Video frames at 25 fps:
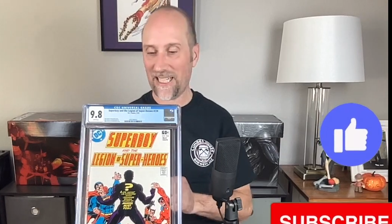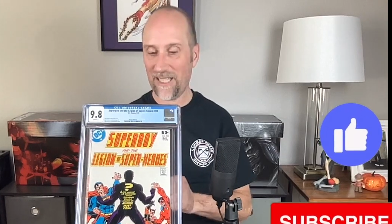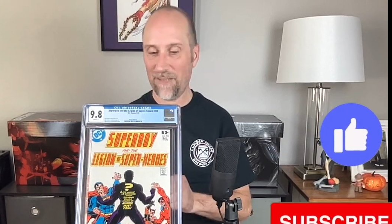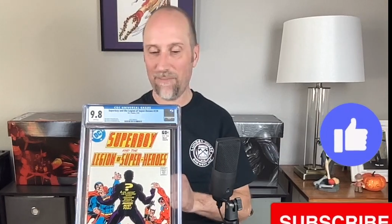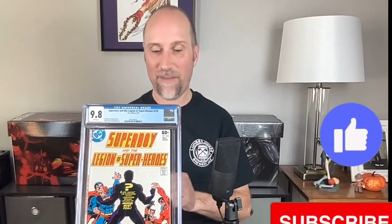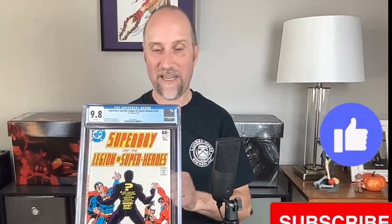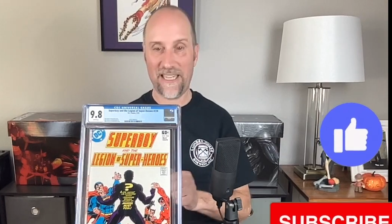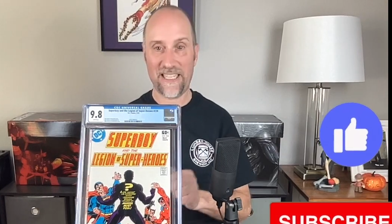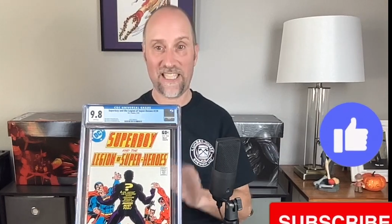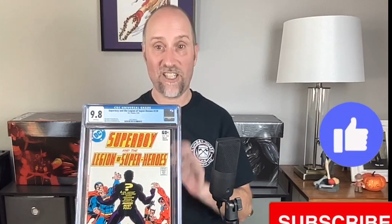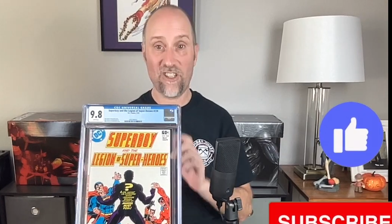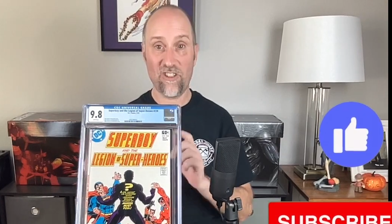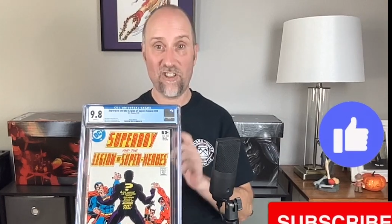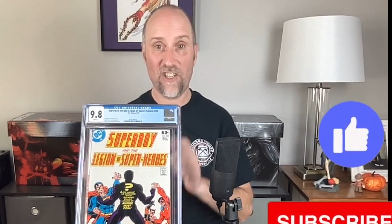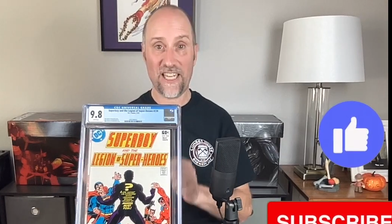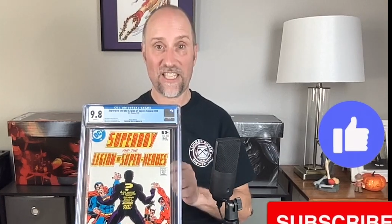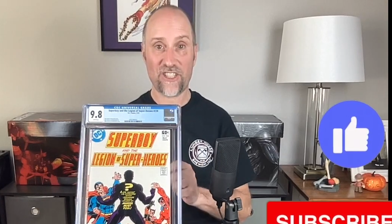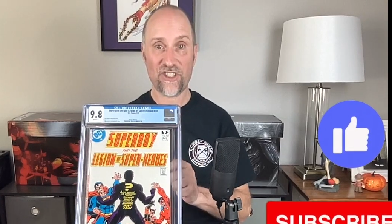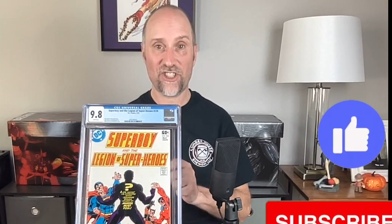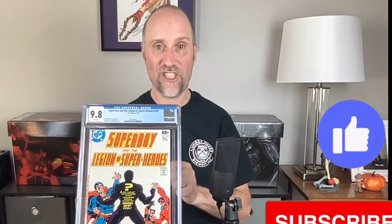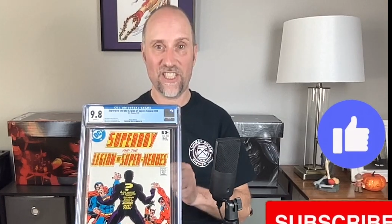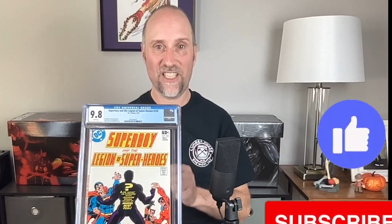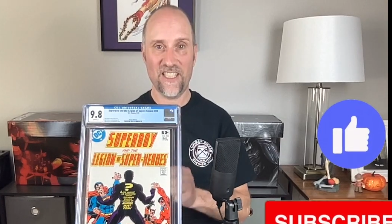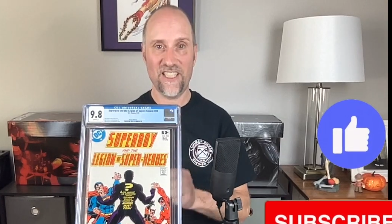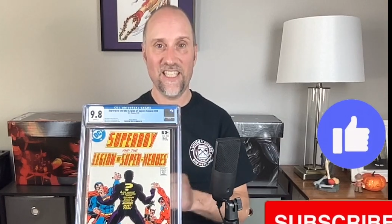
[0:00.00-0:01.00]
in my
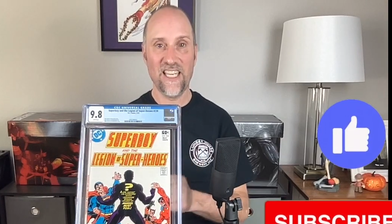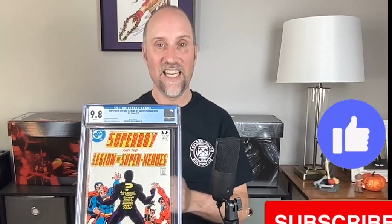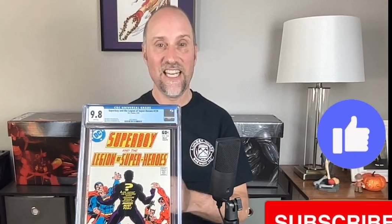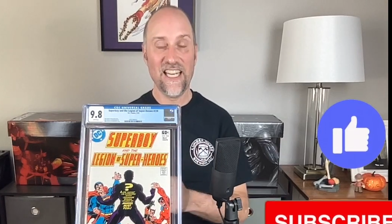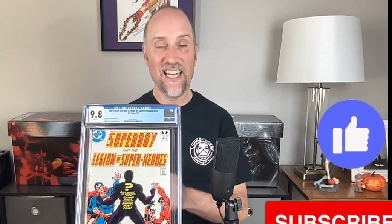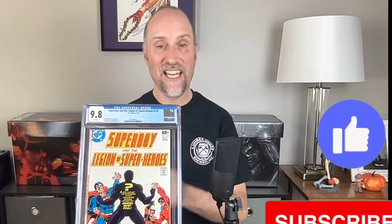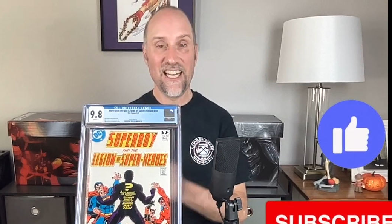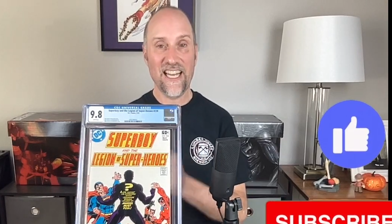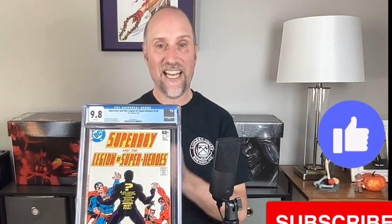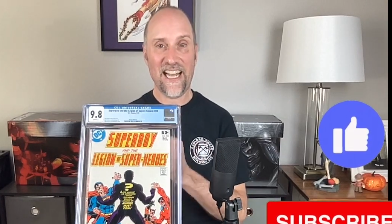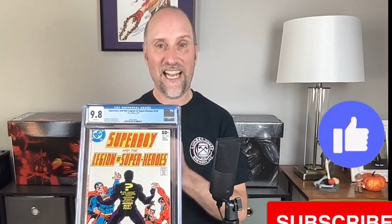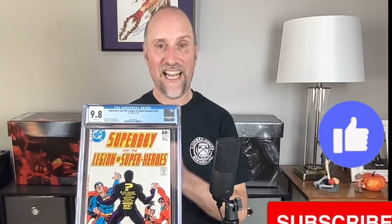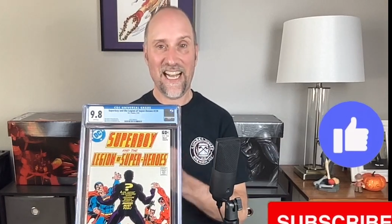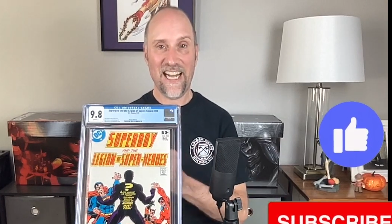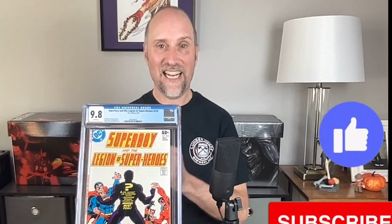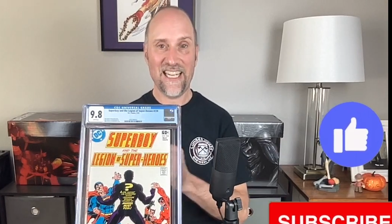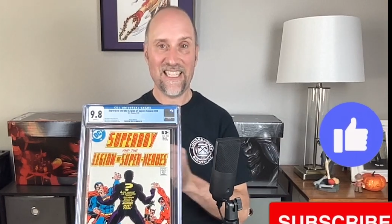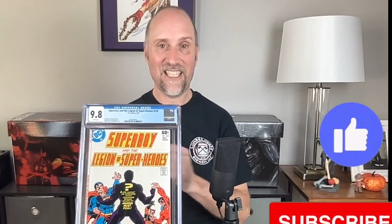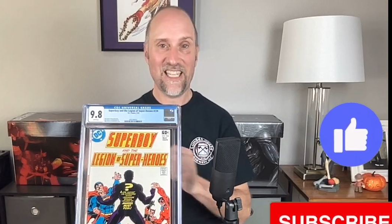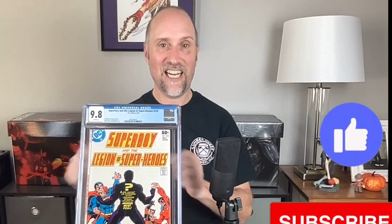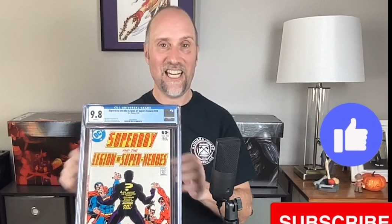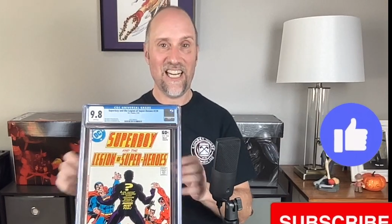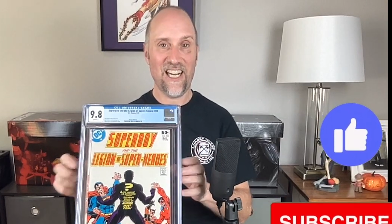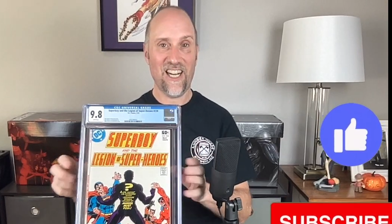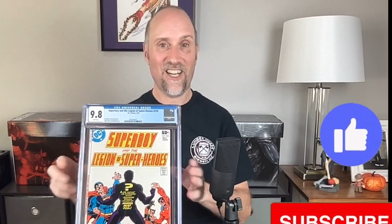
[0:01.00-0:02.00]
collection. And
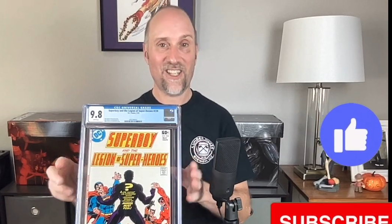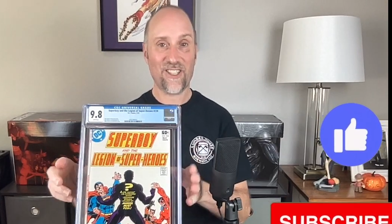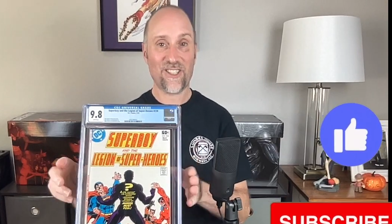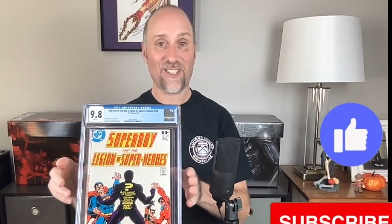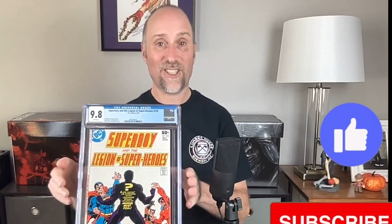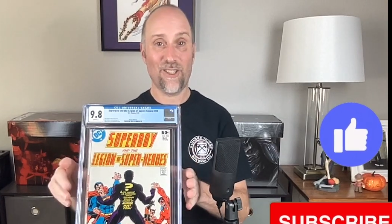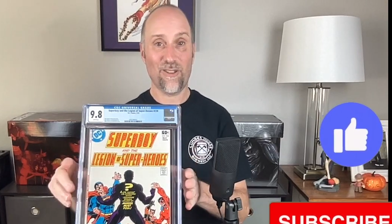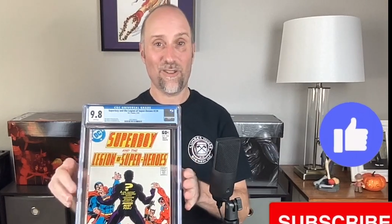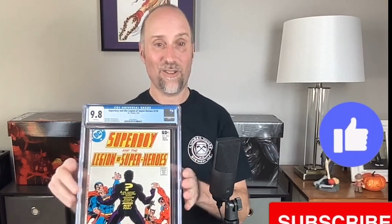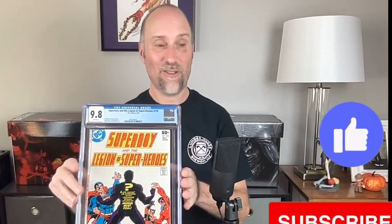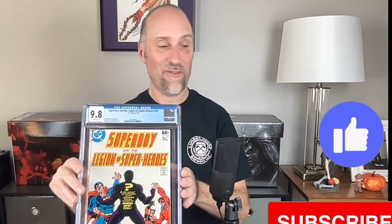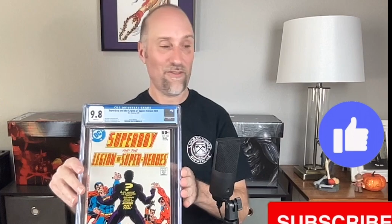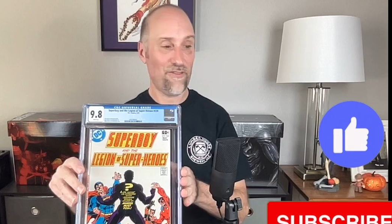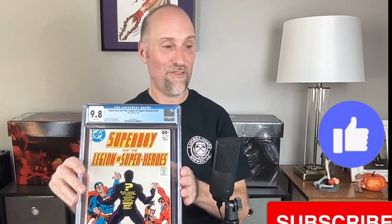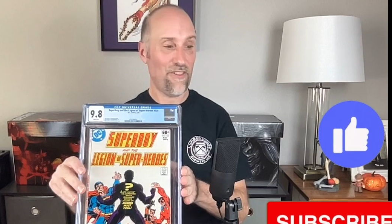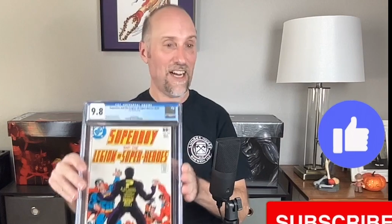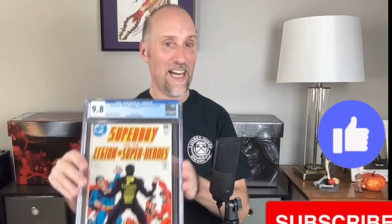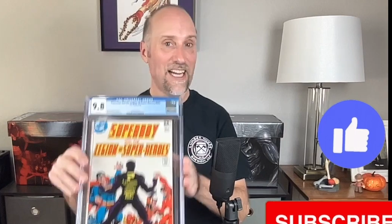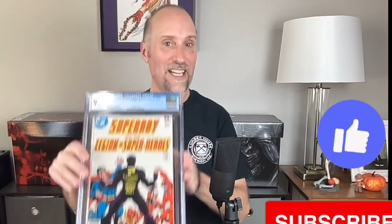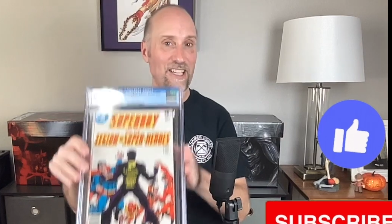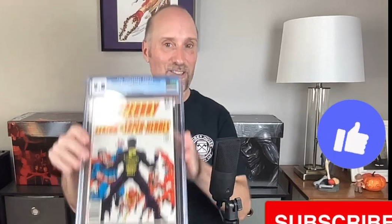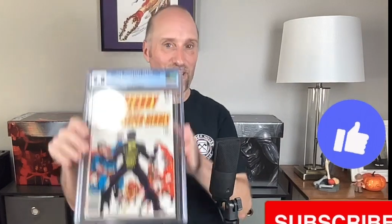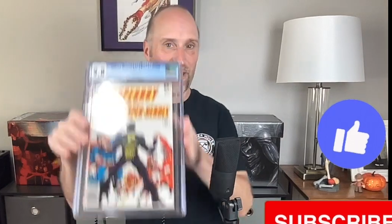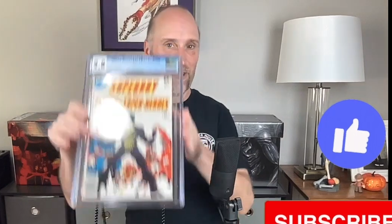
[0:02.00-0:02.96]
I also finally